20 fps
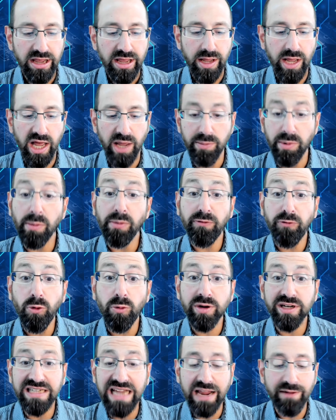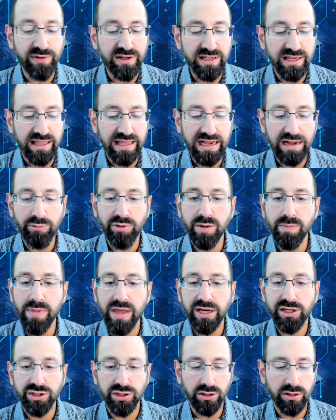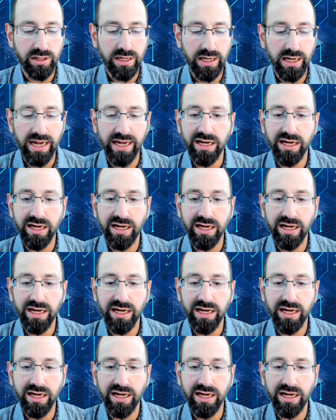But before we dive into that, I want to make sure I